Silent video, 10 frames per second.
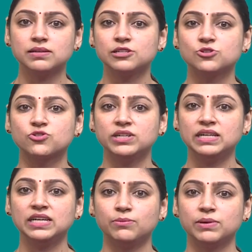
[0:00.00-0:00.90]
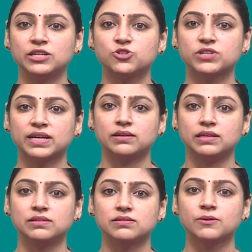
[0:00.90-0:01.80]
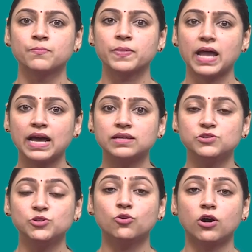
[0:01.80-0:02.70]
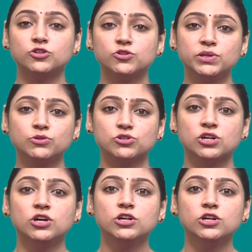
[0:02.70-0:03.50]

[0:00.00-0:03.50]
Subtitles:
in 3D image techniques as you contribute